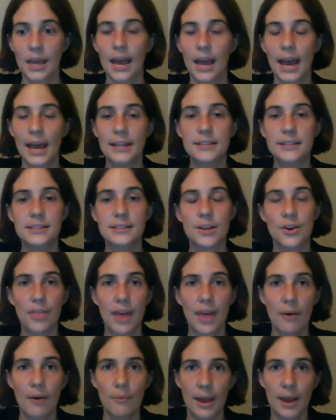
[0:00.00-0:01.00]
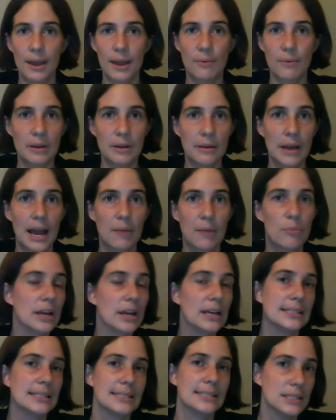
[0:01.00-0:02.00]
And so that way when I
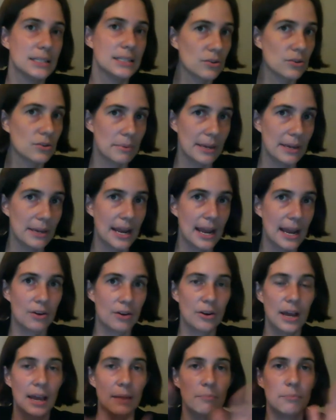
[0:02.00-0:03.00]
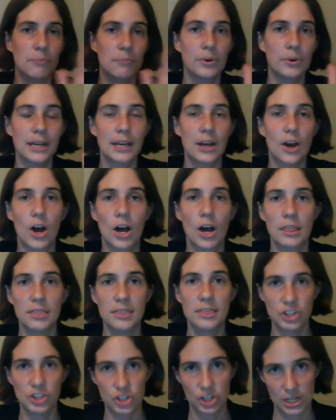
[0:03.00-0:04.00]
bring a sensory bin out, I'm putting it on
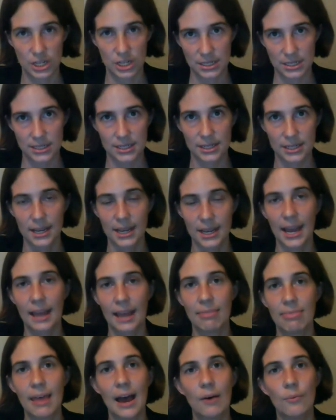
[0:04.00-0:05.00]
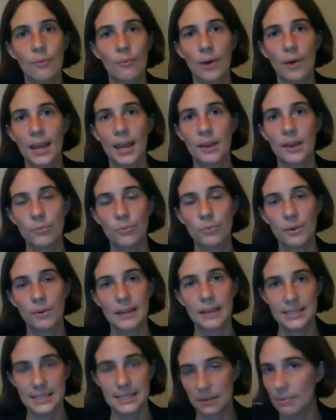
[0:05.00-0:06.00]
the sheet. And that way when
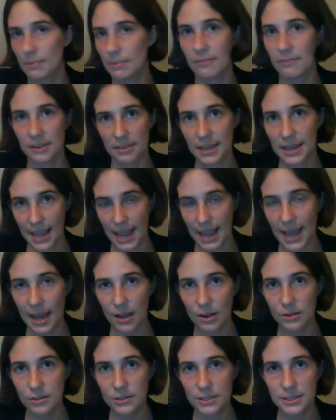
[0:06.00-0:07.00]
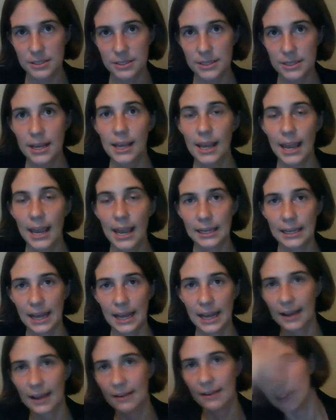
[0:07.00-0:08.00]
they tip everything out and
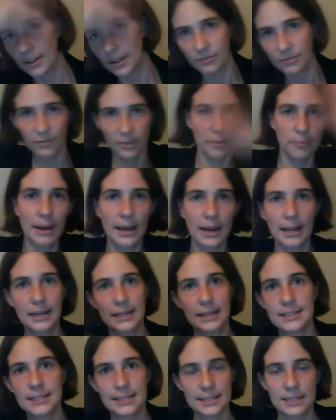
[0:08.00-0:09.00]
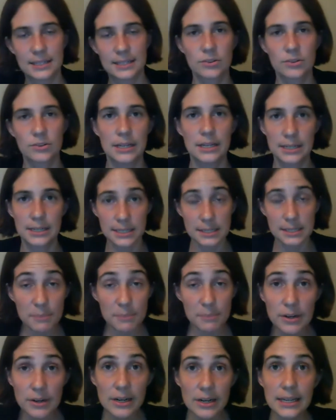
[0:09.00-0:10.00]
have their full body sensory
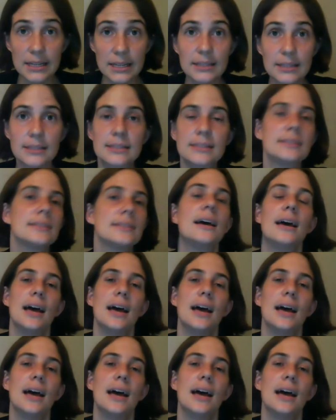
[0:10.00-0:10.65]
experience,